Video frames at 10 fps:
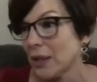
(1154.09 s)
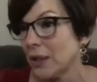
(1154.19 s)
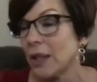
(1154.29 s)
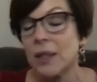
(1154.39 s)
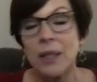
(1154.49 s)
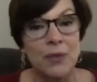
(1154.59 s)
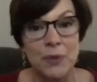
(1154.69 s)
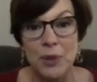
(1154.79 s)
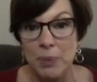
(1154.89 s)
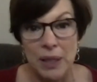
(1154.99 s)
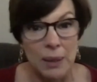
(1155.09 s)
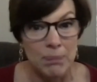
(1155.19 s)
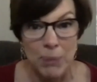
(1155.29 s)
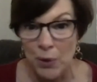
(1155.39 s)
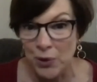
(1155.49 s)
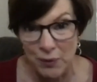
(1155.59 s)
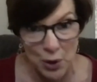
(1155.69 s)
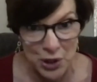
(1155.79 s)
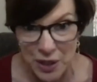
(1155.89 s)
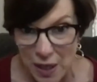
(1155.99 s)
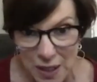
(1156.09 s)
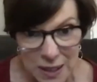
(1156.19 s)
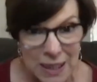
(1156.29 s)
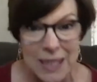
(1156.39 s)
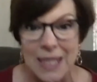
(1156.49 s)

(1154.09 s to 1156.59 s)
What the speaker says: young enough to be both of our sons.